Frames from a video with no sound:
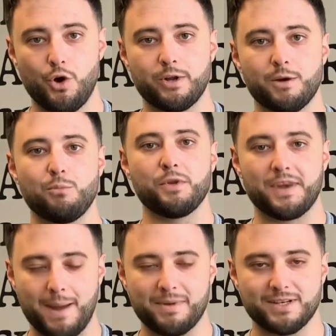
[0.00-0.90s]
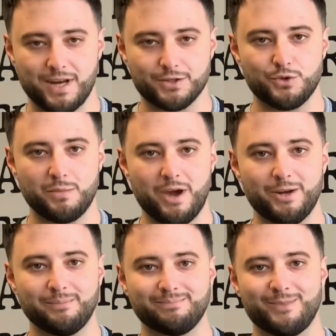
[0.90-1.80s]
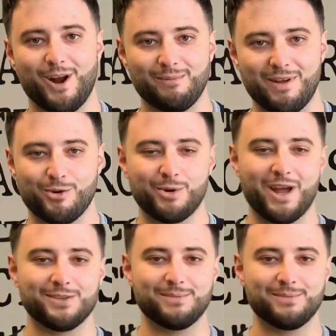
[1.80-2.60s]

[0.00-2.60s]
We are more than happy to talk to you about it. All right, have a good one, guys.